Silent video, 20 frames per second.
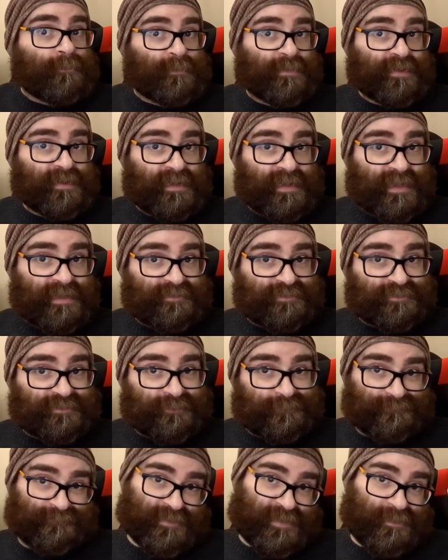But
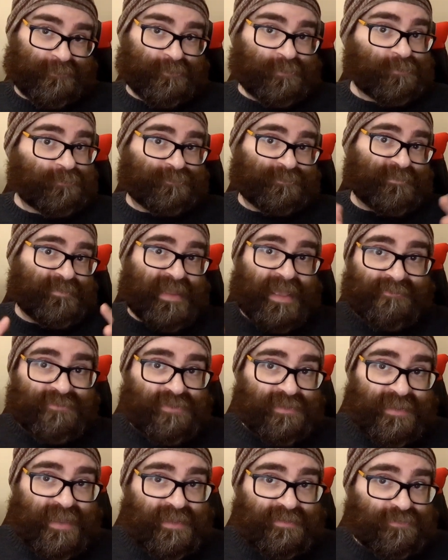alas, I will
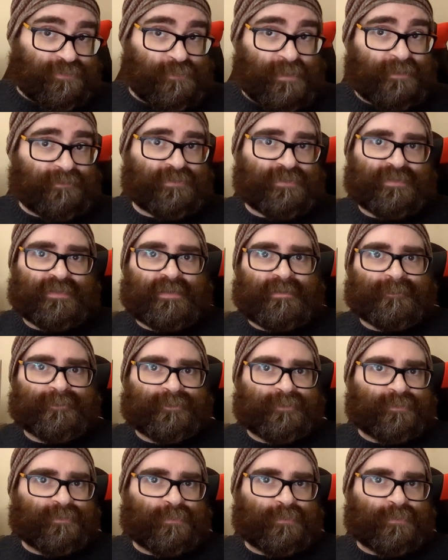never get to everything.